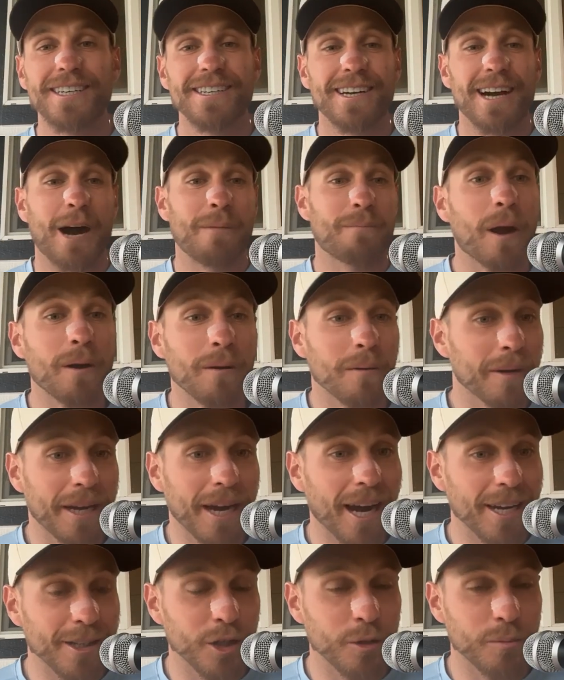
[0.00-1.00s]
I'm probably
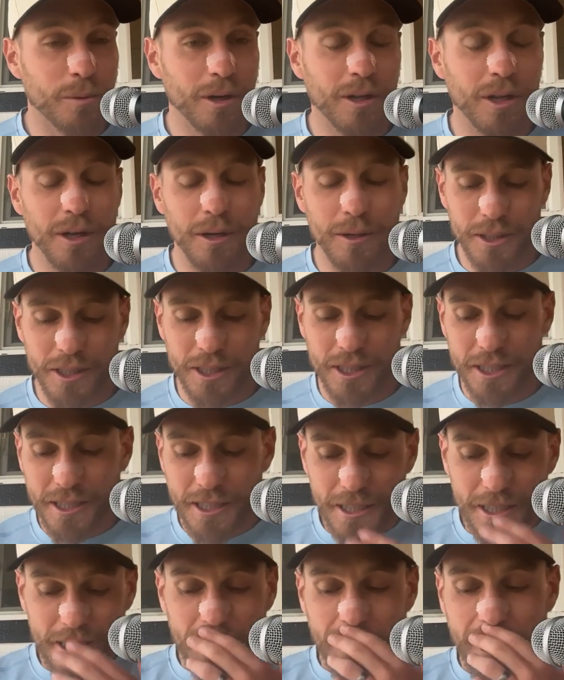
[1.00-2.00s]
not super close.
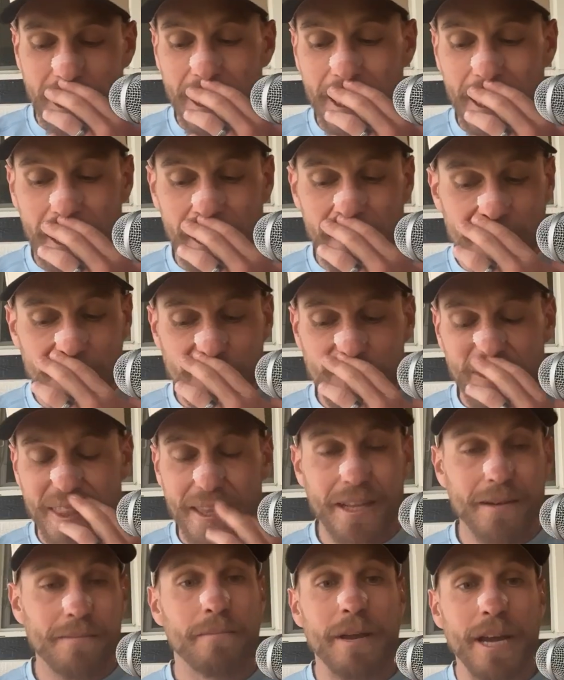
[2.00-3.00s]

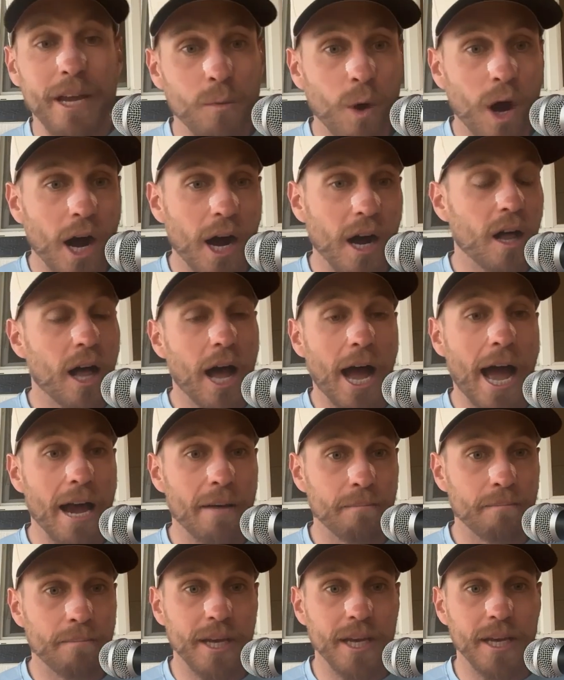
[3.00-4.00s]
Meanwhile, I
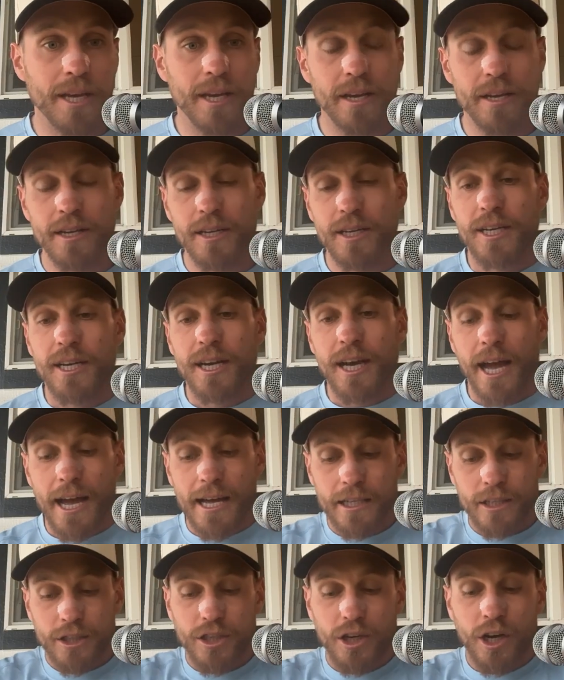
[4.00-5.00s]
hadn't peed.
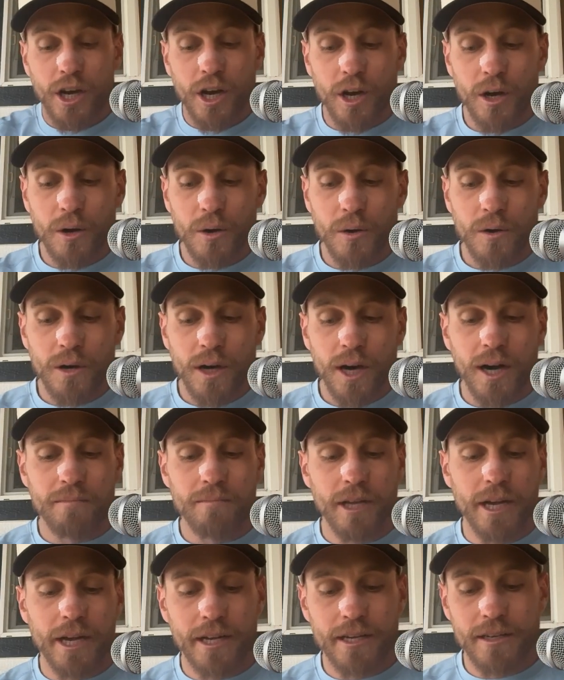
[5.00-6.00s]
And so I'm
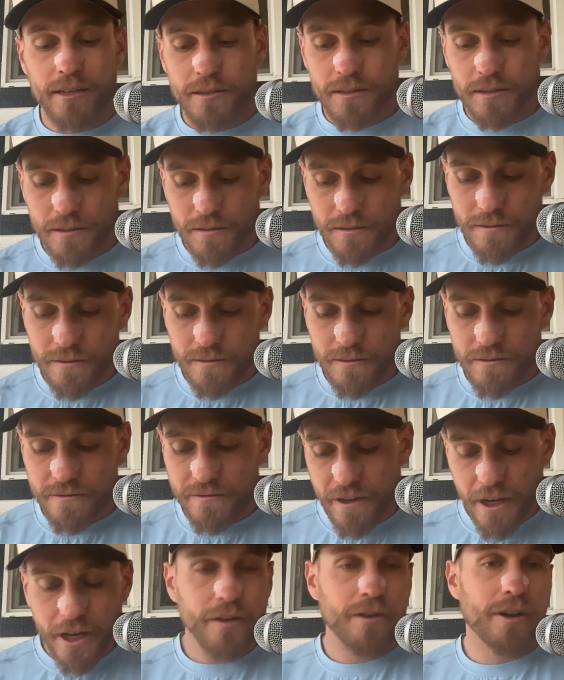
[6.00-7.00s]
like
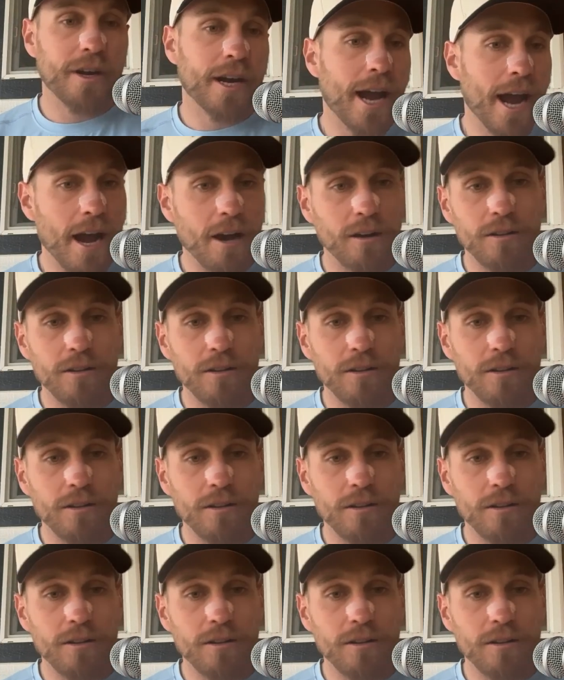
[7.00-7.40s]
figuring out,